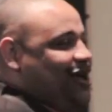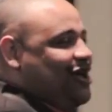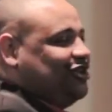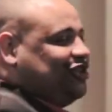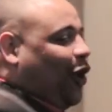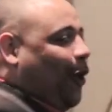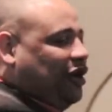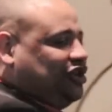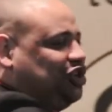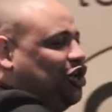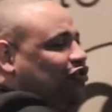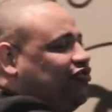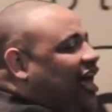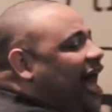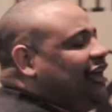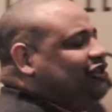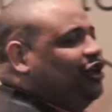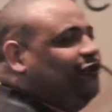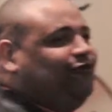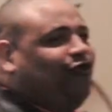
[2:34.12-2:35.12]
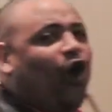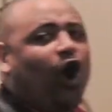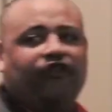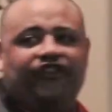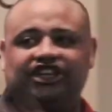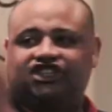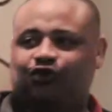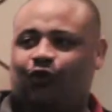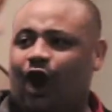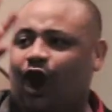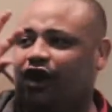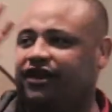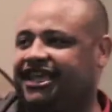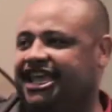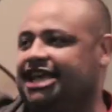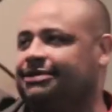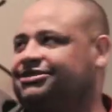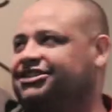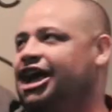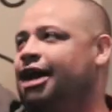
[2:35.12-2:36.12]
So in 2004, this word
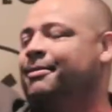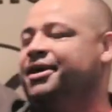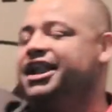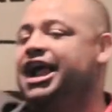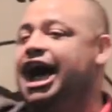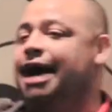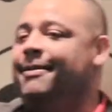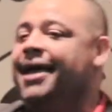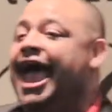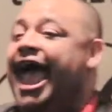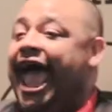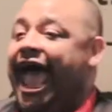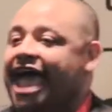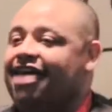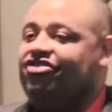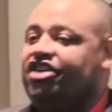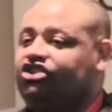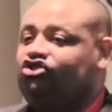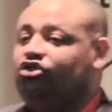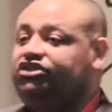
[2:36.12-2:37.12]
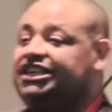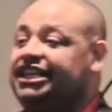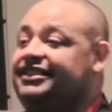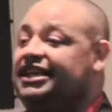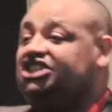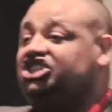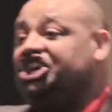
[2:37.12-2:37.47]
keeps coming up, and this was in the